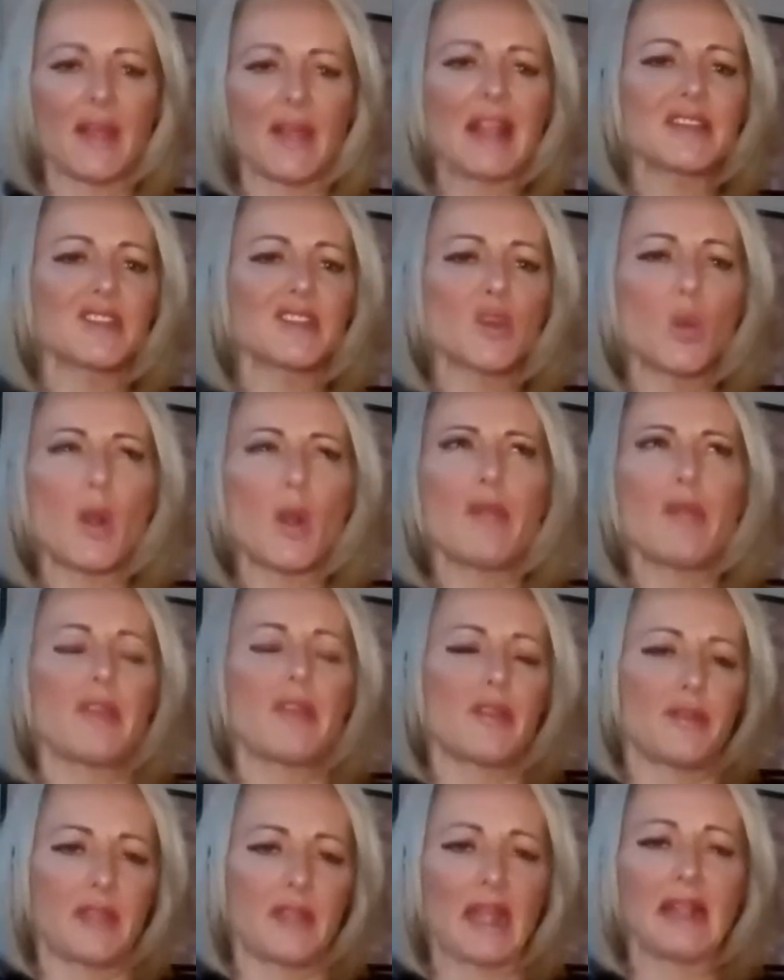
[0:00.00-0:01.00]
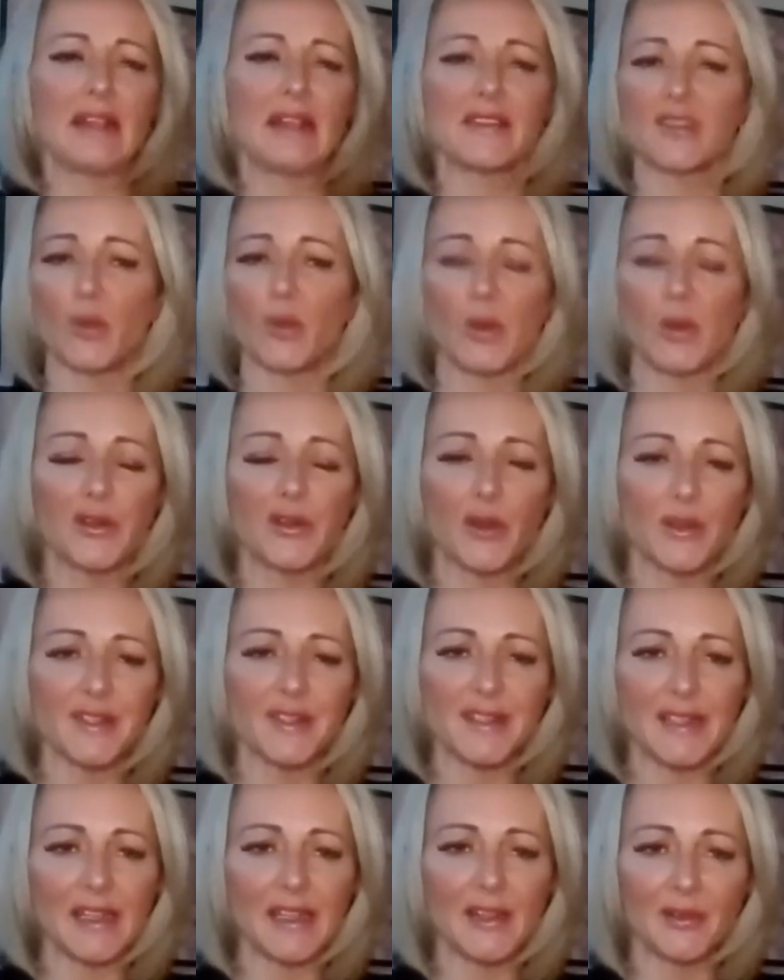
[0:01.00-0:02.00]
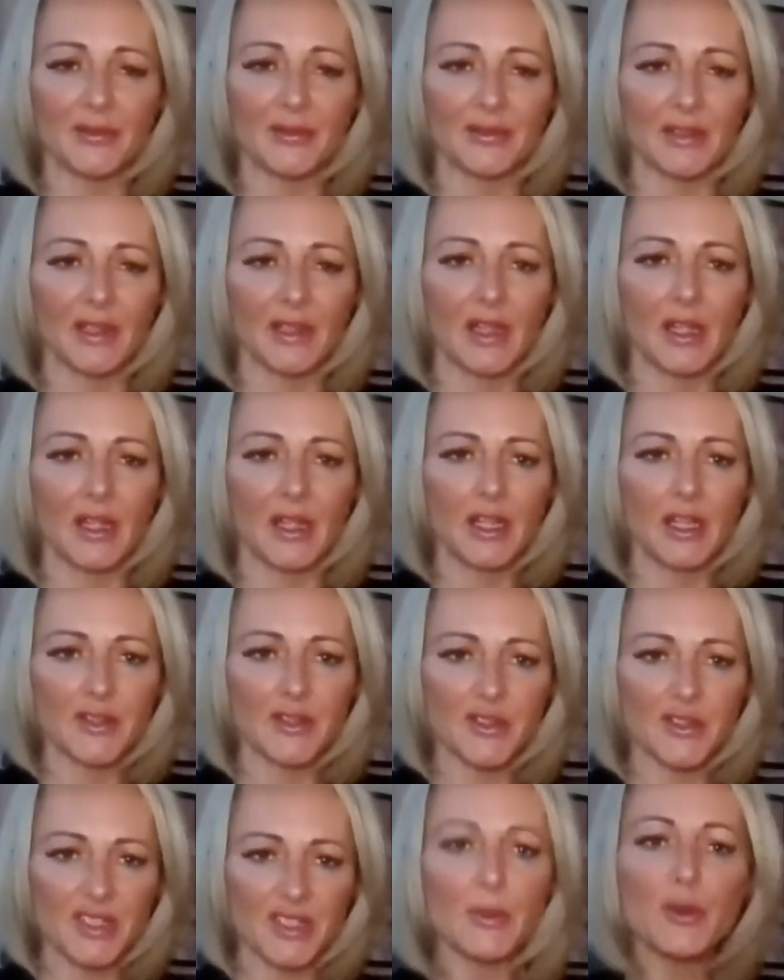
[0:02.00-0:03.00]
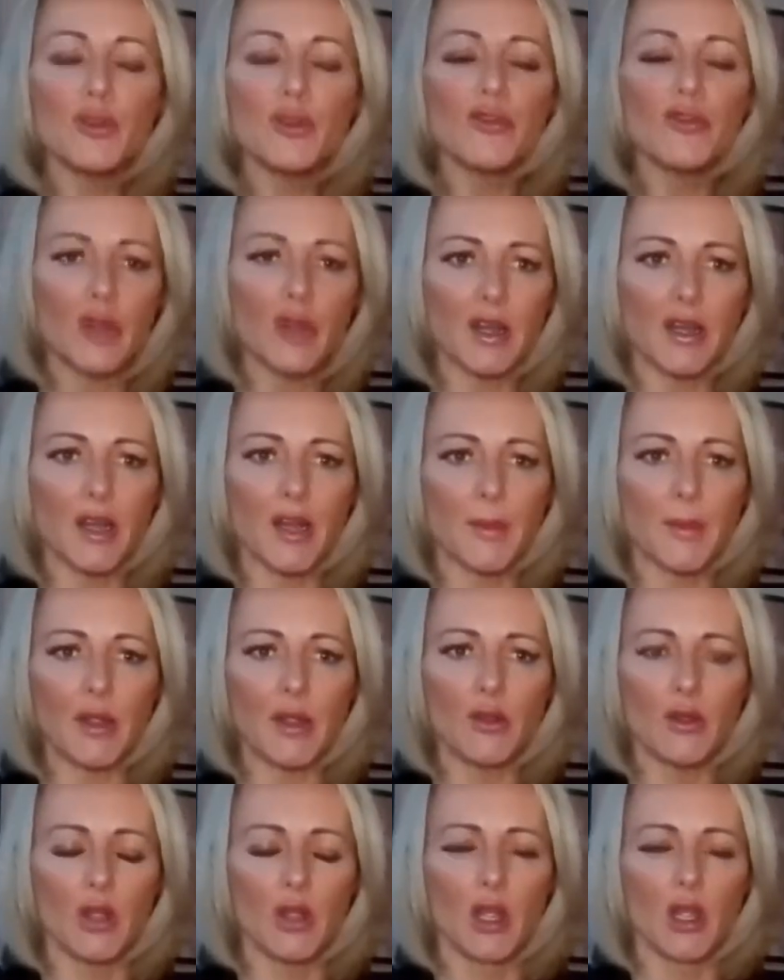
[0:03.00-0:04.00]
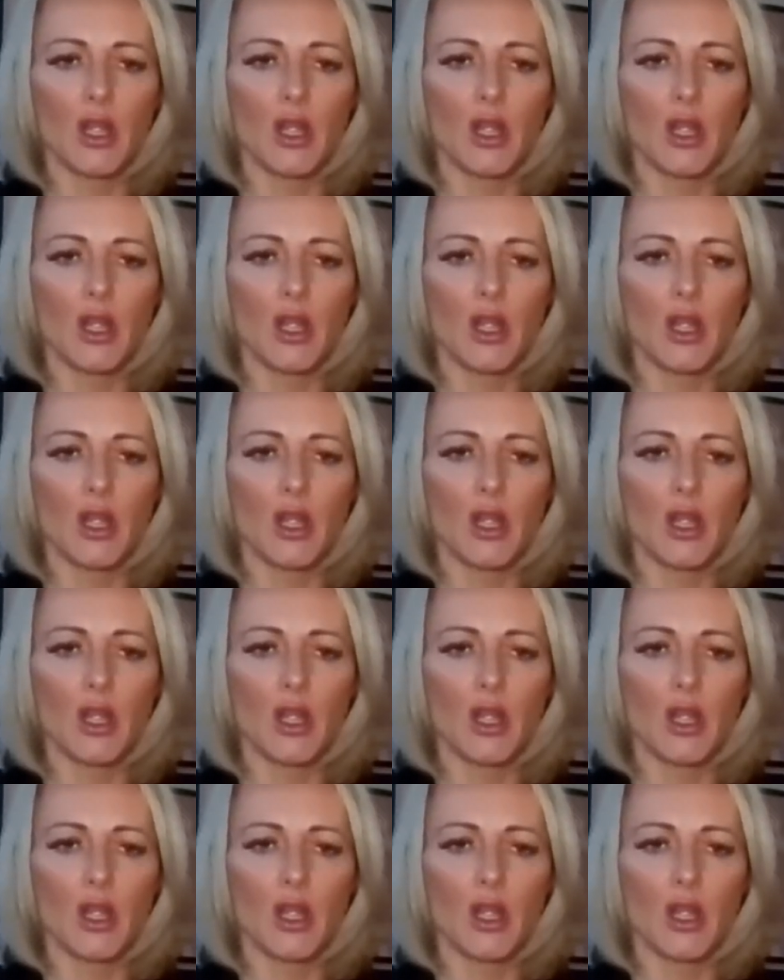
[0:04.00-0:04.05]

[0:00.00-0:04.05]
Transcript: That's the one that thinks that we're not safe. So see, when you're running about,